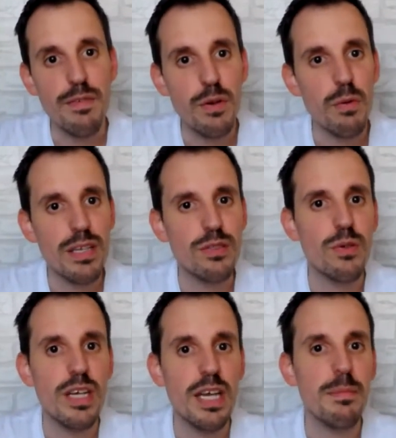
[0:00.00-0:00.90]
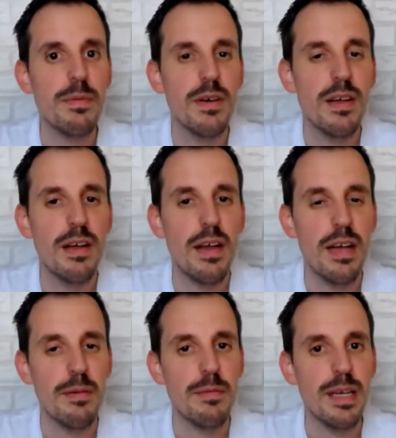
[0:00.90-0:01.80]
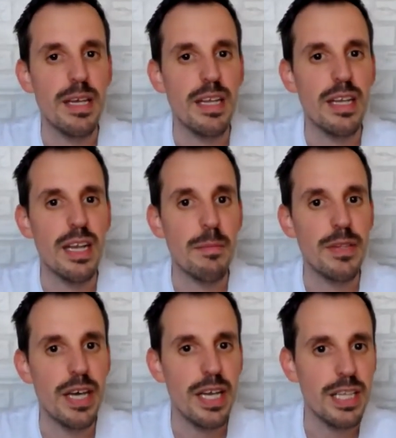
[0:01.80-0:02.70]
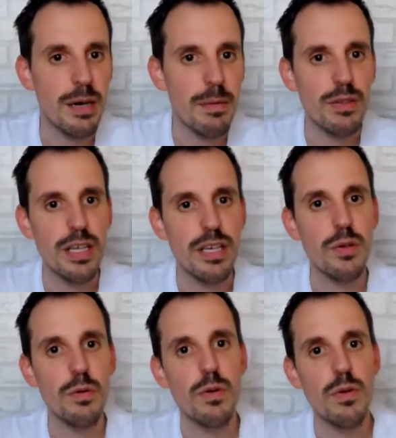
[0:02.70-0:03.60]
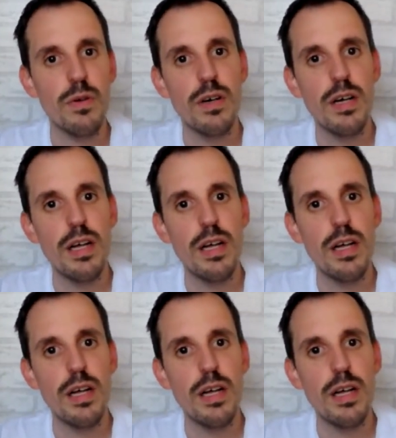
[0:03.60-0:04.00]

you want to keep being updated about the new